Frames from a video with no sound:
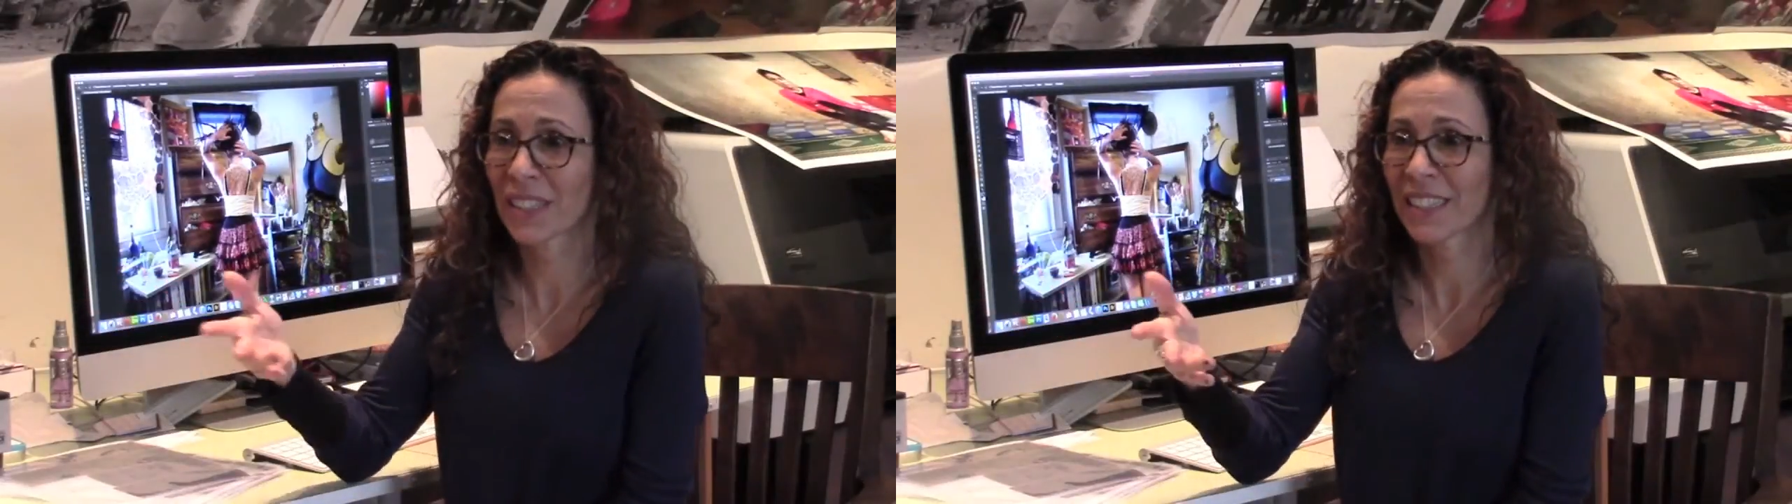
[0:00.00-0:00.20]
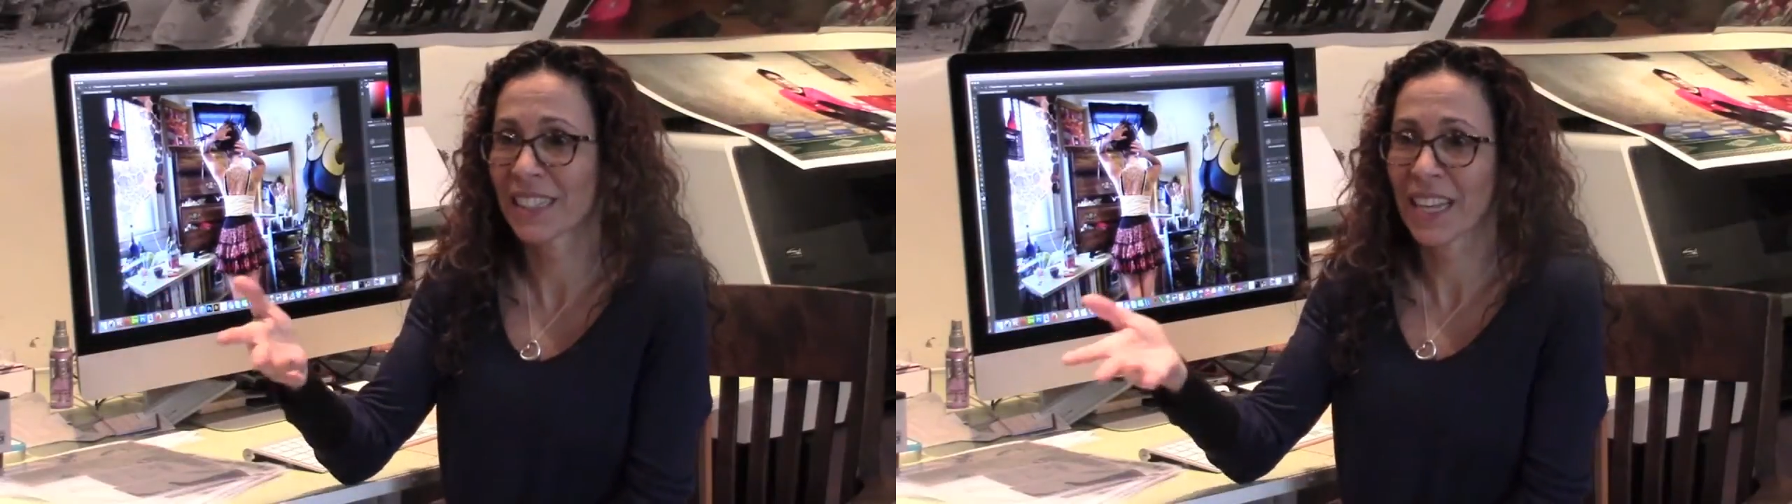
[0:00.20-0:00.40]

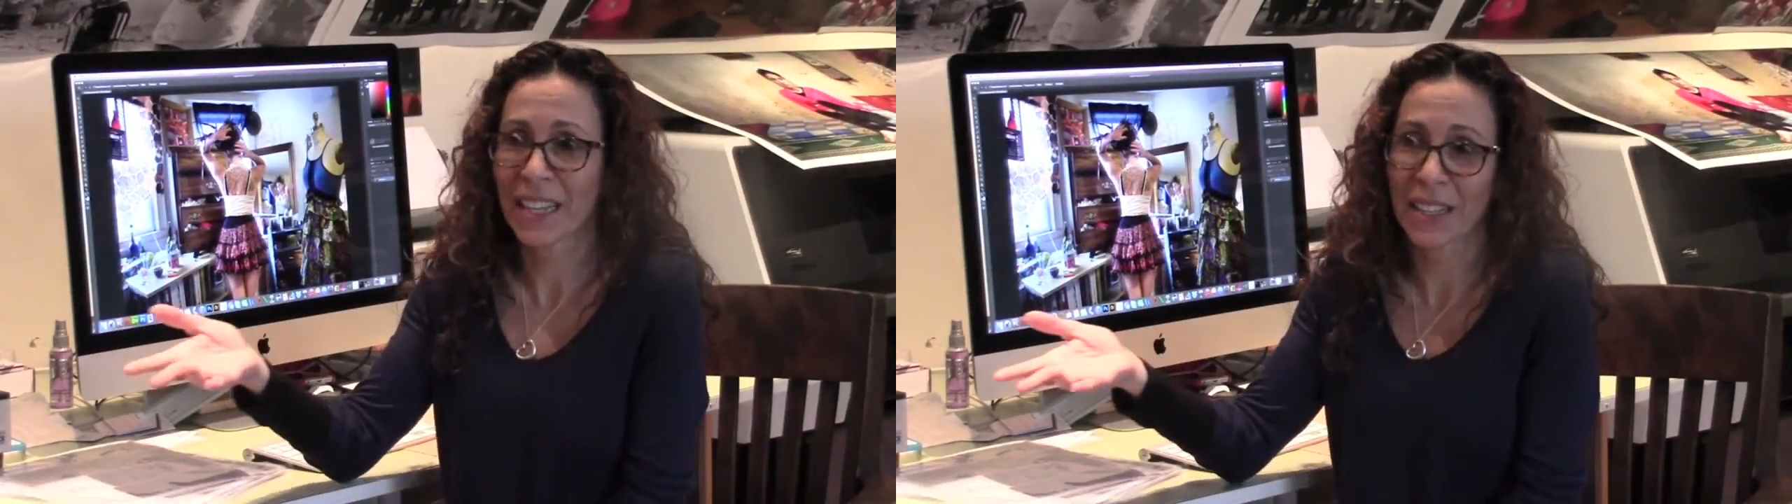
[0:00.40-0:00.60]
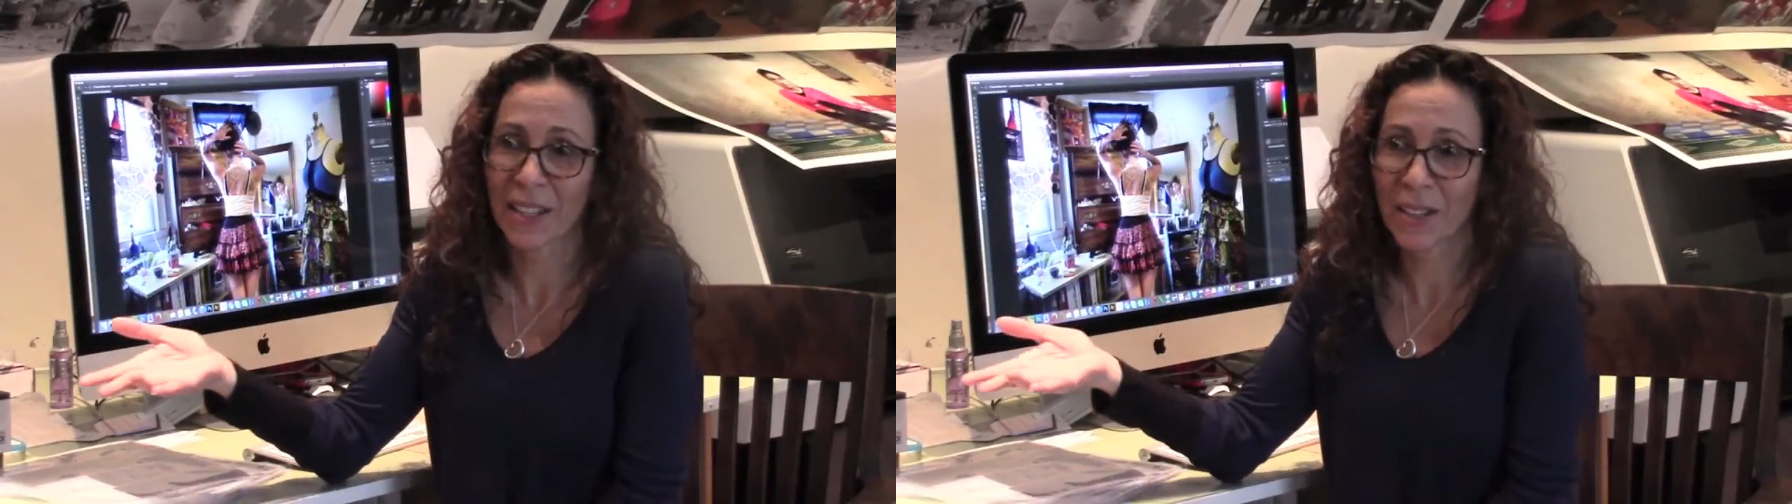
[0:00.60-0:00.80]
and then
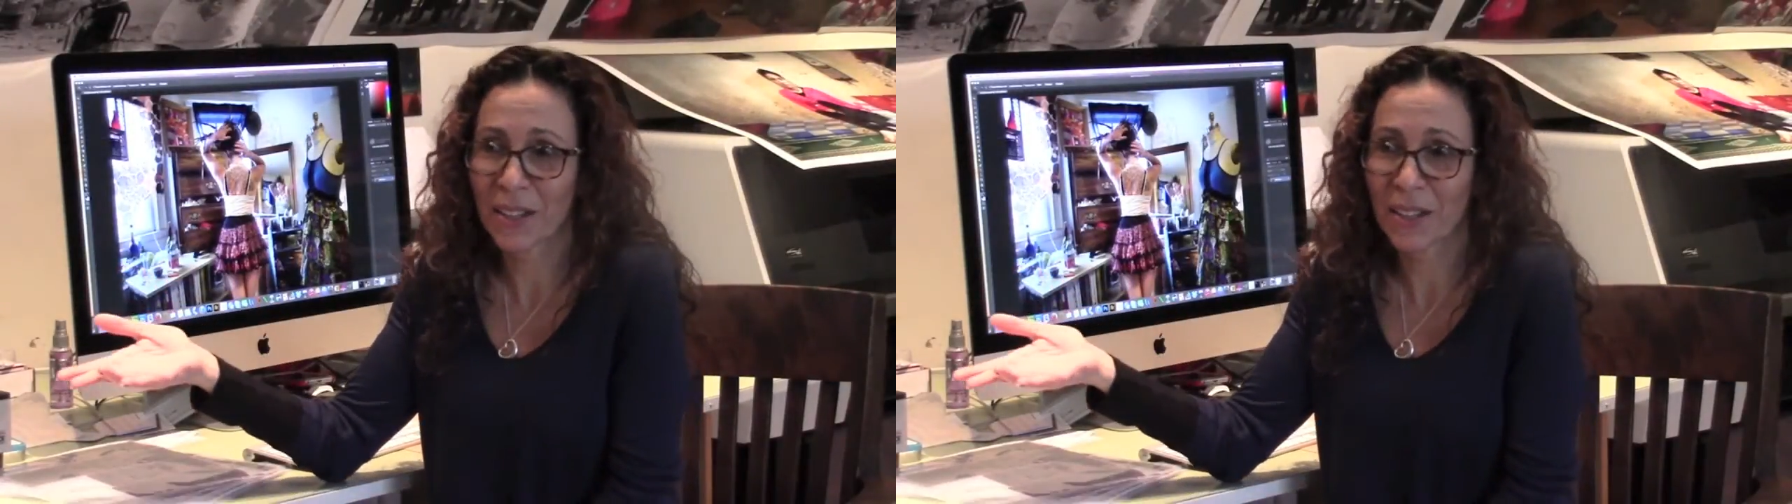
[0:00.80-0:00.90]
I